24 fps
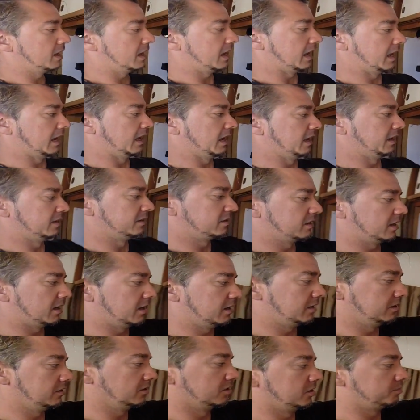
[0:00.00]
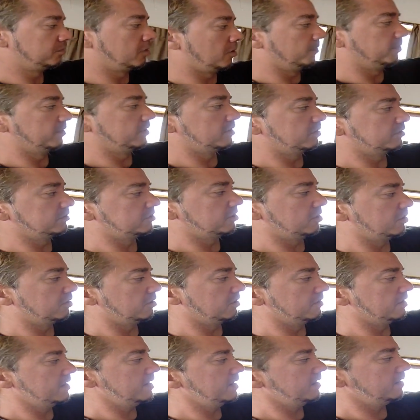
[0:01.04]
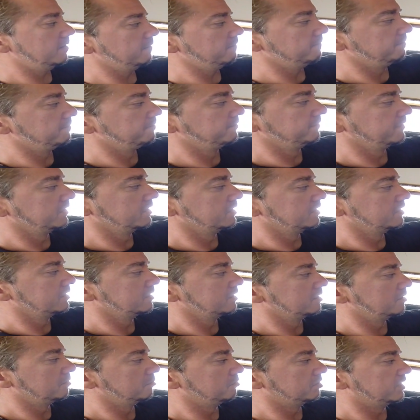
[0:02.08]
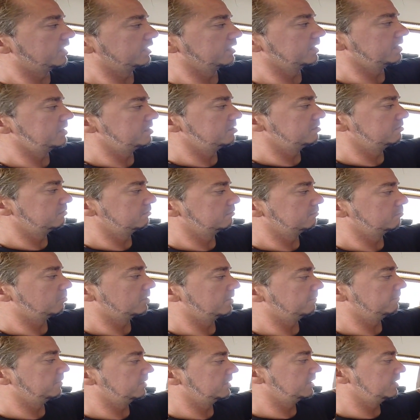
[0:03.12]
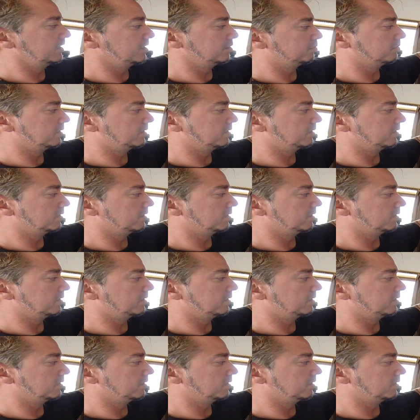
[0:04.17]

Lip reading: And you just turn it on there, plug in whatever you need to